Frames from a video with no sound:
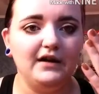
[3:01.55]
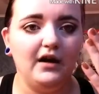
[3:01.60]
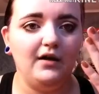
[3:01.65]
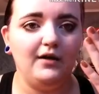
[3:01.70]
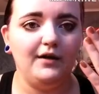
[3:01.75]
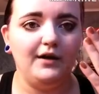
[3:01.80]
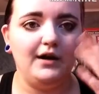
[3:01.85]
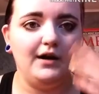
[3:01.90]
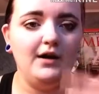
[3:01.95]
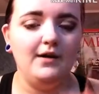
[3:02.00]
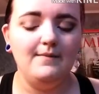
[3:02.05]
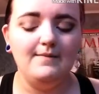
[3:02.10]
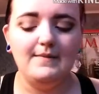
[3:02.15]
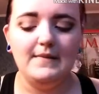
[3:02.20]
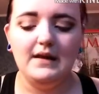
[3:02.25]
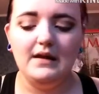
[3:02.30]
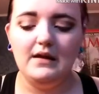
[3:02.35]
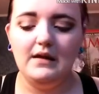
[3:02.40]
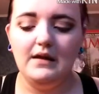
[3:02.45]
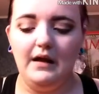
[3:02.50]
color,
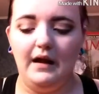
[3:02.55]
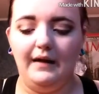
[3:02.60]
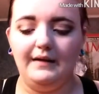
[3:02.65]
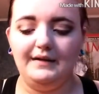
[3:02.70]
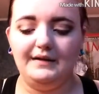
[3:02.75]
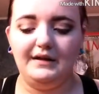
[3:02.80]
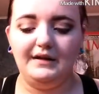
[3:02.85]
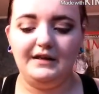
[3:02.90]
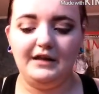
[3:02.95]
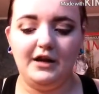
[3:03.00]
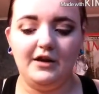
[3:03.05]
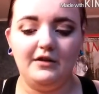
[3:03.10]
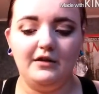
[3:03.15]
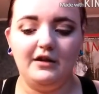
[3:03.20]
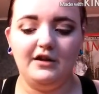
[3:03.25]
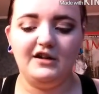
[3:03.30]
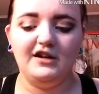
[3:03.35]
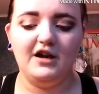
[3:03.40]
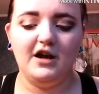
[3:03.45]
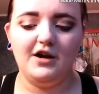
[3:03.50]
as like a center of the
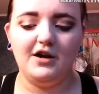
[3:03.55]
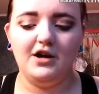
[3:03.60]
lid